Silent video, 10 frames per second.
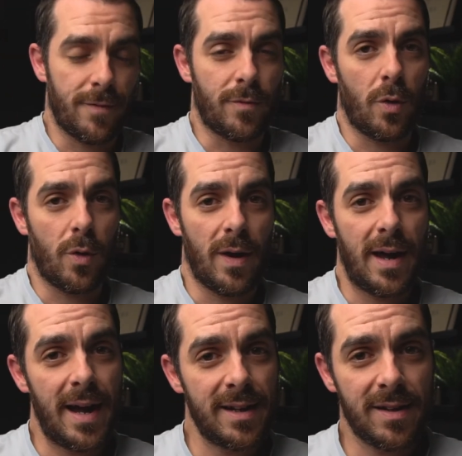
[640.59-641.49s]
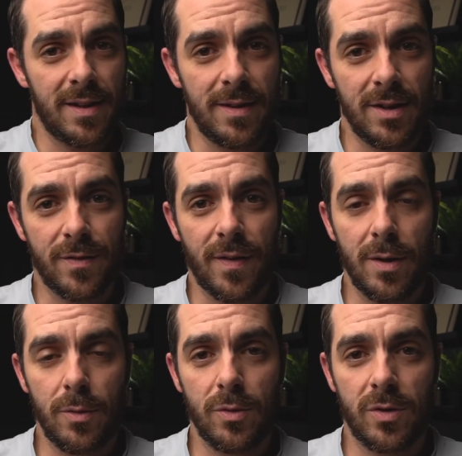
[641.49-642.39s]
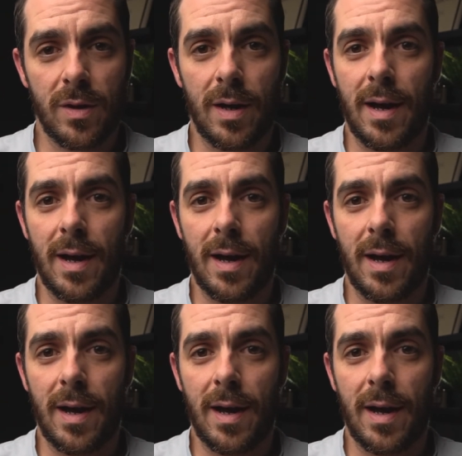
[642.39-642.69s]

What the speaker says: For editing these files